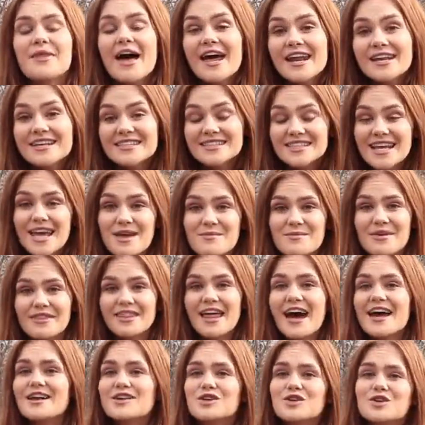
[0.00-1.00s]
That excitement,
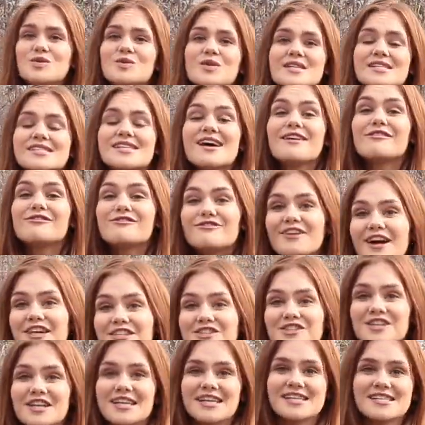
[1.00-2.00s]
that newness, that
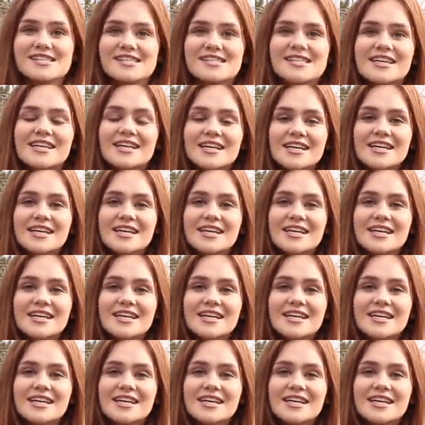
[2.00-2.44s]
freshness.